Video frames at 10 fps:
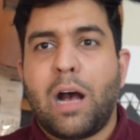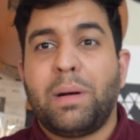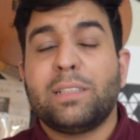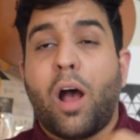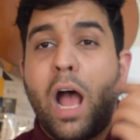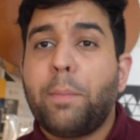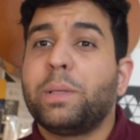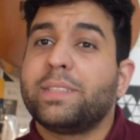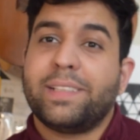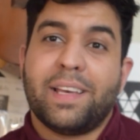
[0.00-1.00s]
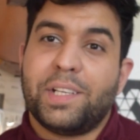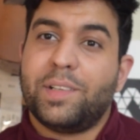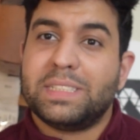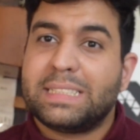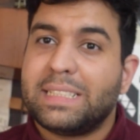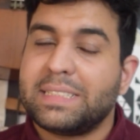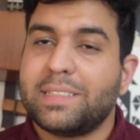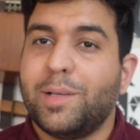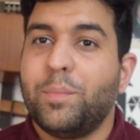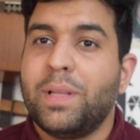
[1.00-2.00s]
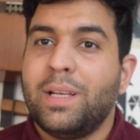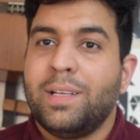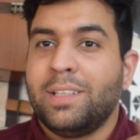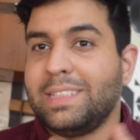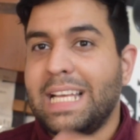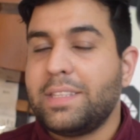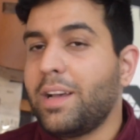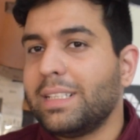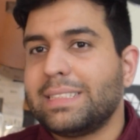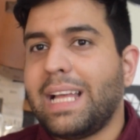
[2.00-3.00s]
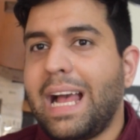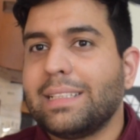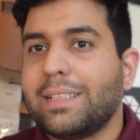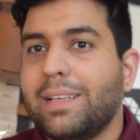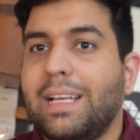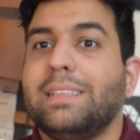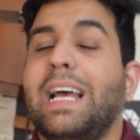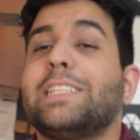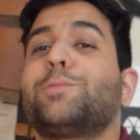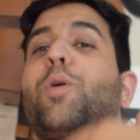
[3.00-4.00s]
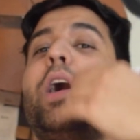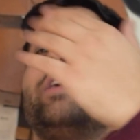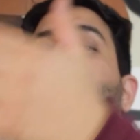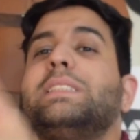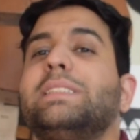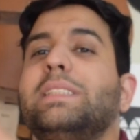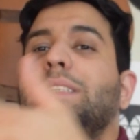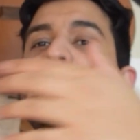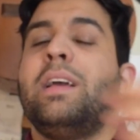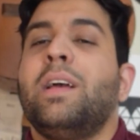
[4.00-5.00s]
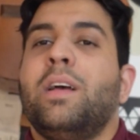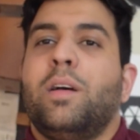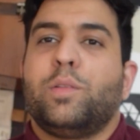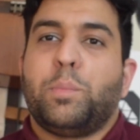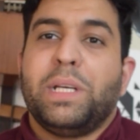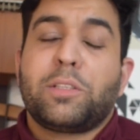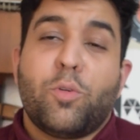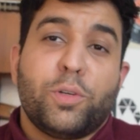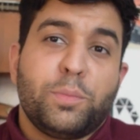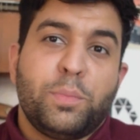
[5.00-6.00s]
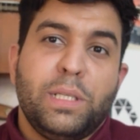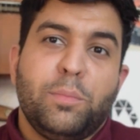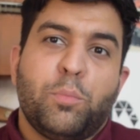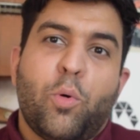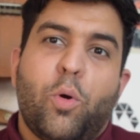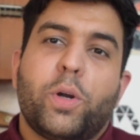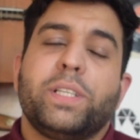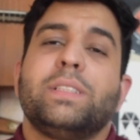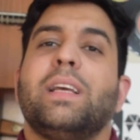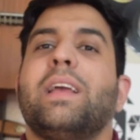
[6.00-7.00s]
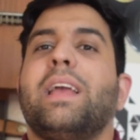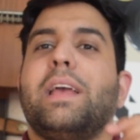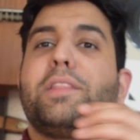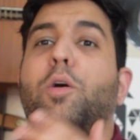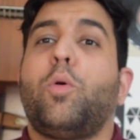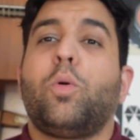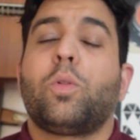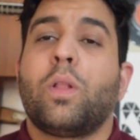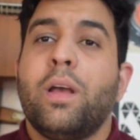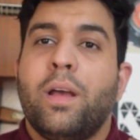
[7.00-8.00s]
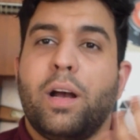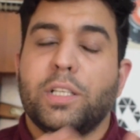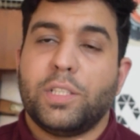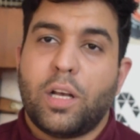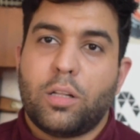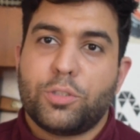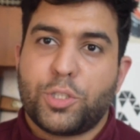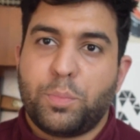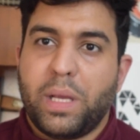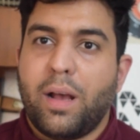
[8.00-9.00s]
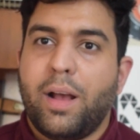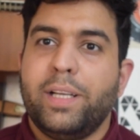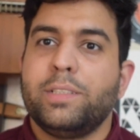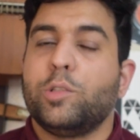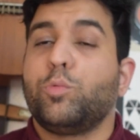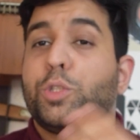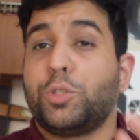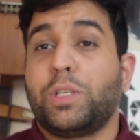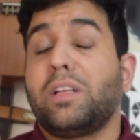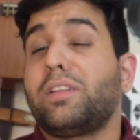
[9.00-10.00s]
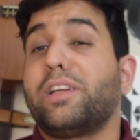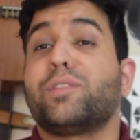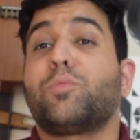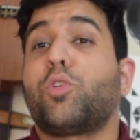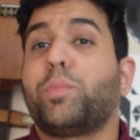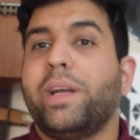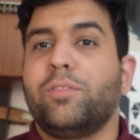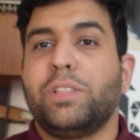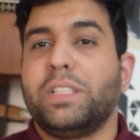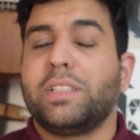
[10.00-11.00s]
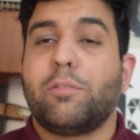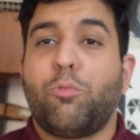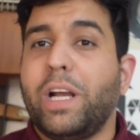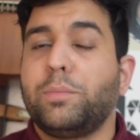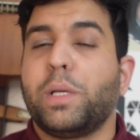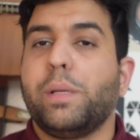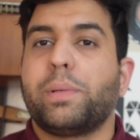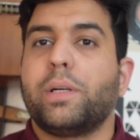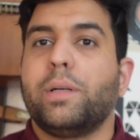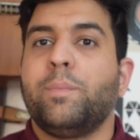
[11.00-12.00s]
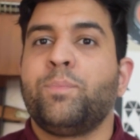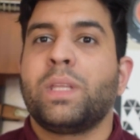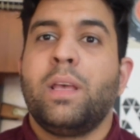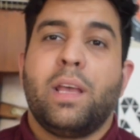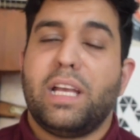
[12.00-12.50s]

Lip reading: So how about I put together a system that does that? And that's why we see the Bitcoin being born and the whole ideology behind it, which you can learn more by reading the white paper.